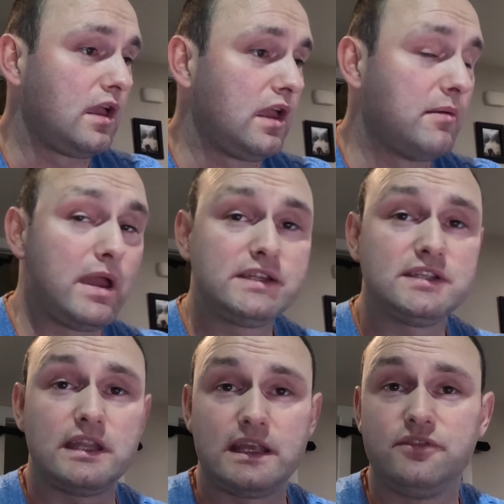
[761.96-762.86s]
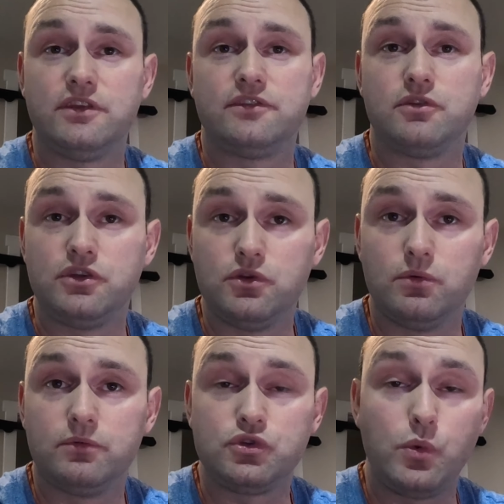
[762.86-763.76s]
It makes it easy to
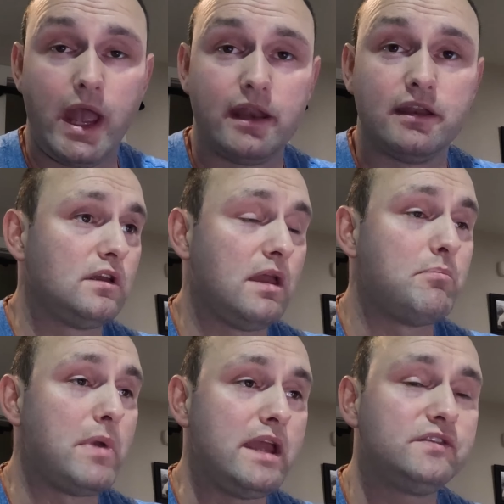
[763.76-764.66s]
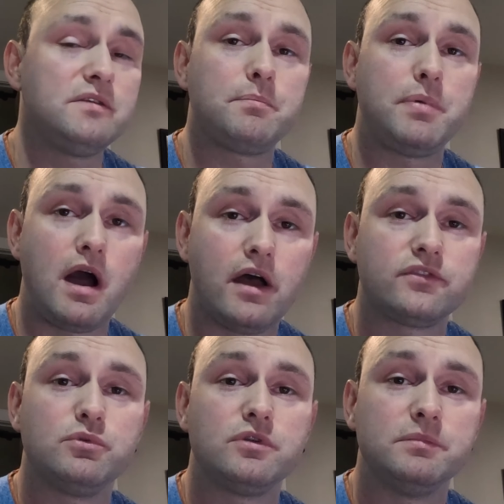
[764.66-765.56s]
edit. It makes it
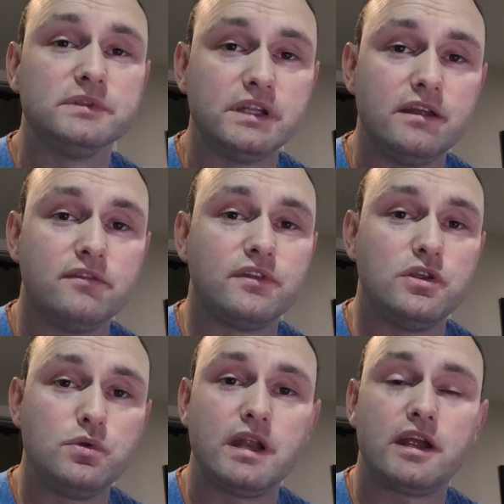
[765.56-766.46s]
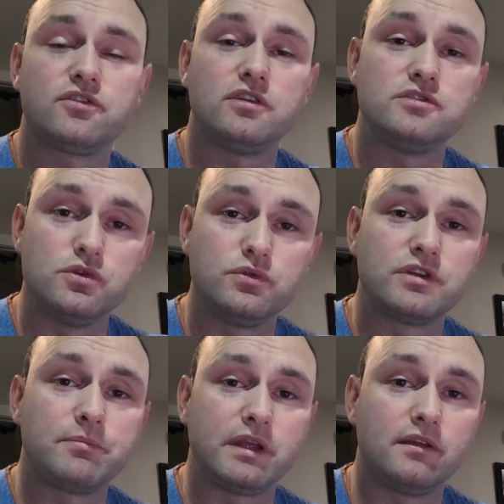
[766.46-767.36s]
possible to believe that you can actually do
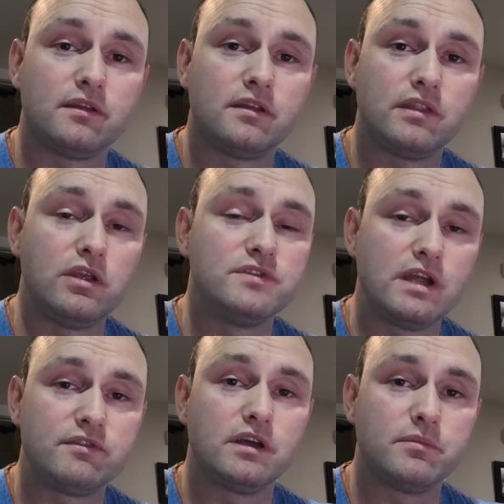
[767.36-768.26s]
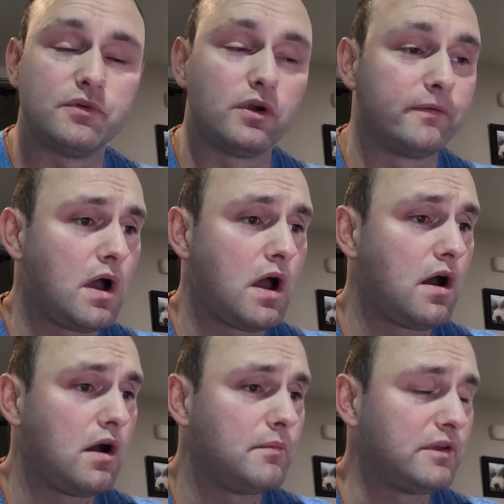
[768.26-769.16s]
something that you've never done before.
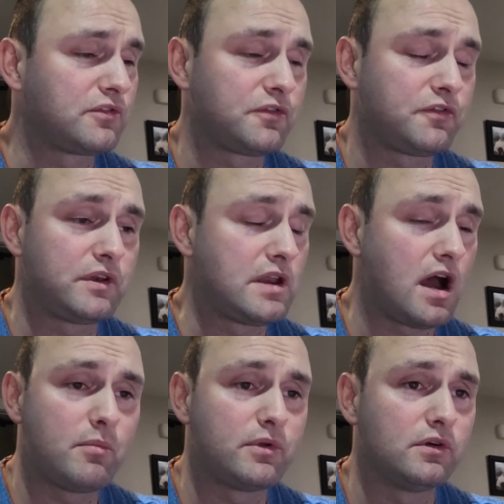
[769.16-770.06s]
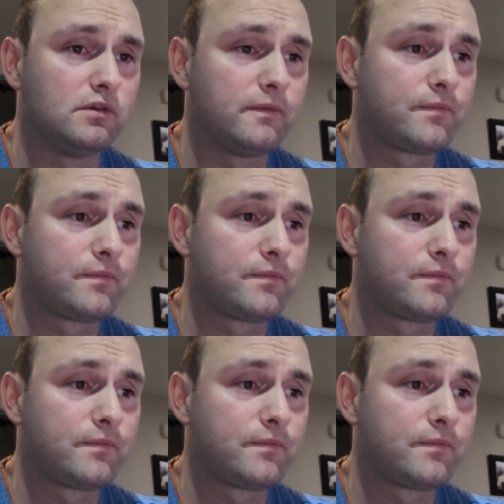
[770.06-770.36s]
It's phenomenal.